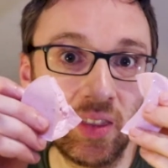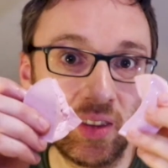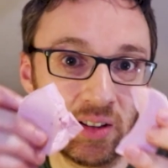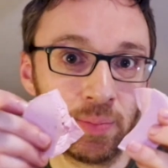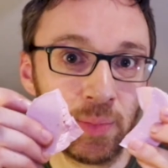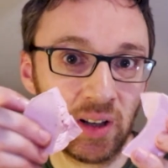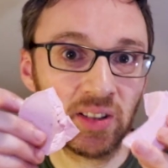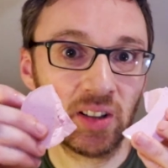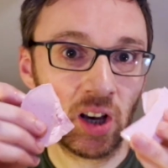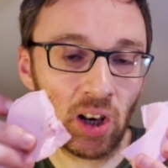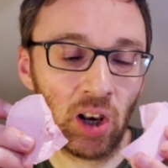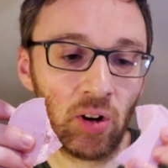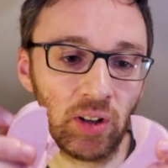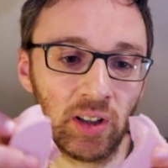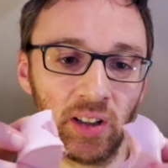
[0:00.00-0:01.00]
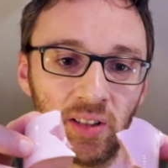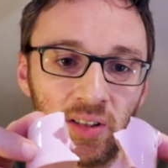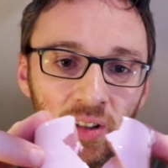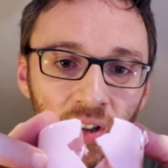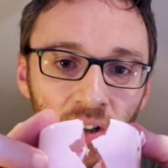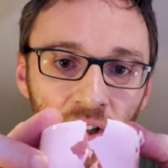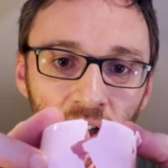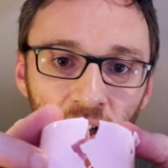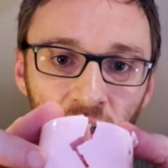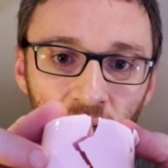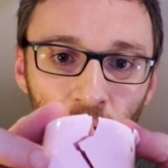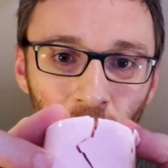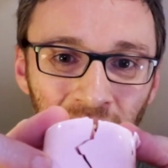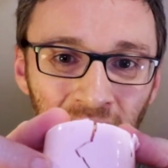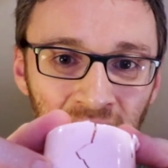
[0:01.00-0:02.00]
This makes it a lot easier
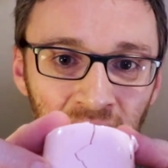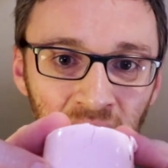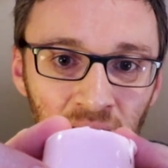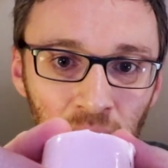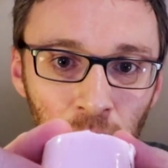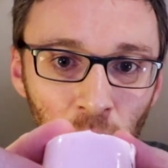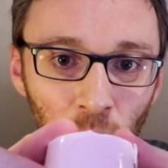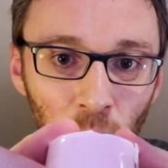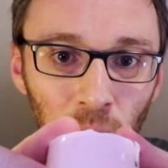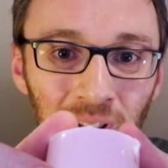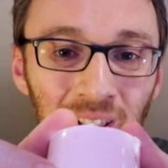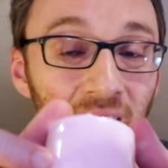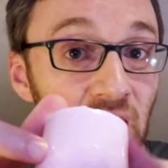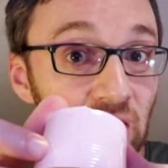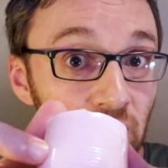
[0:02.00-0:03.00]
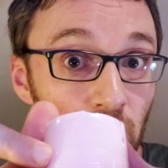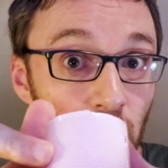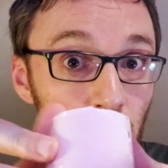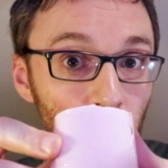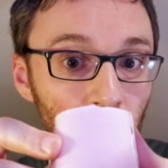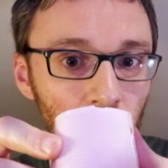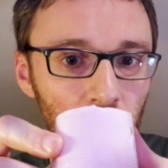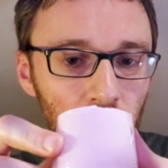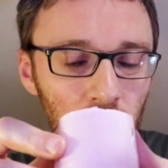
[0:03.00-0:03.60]
to align the mould later on.